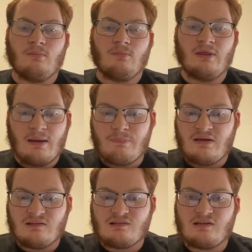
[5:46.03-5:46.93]
That
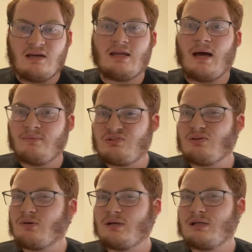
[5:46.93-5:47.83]
being said, I'm
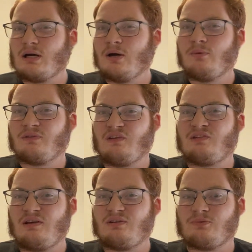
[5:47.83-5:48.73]
still going to go with the
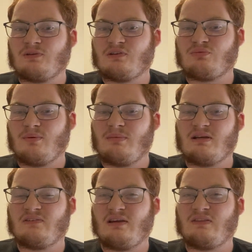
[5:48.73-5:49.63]
Saints with this one
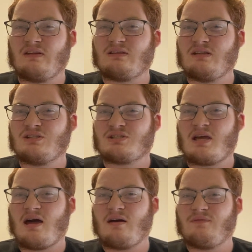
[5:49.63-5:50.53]
because I think they just
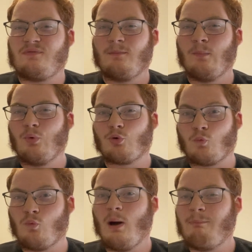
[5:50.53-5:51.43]
have more
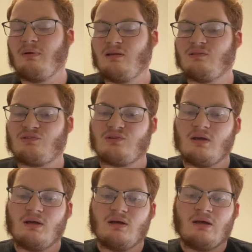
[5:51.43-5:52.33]
weapons.
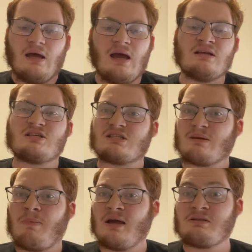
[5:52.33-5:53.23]
It just
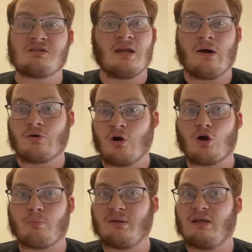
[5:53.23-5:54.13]
depends on how
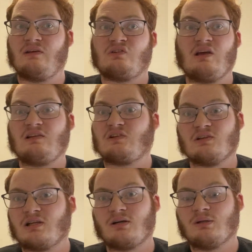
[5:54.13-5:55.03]
Carr plays. That's
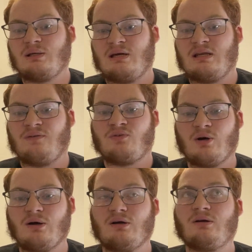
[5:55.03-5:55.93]
literally it. If
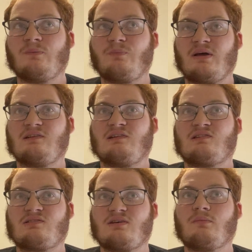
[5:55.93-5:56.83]
Carr has a
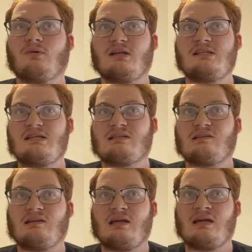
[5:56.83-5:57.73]
somewhat
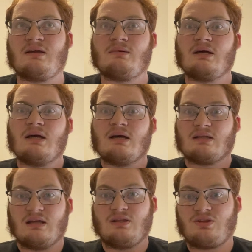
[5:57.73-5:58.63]
decent game,
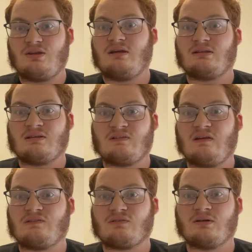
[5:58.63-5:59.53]
I think the
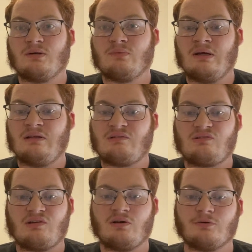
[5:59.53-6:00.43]
Saints are going to win,
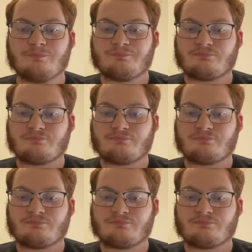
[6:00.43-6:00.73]
so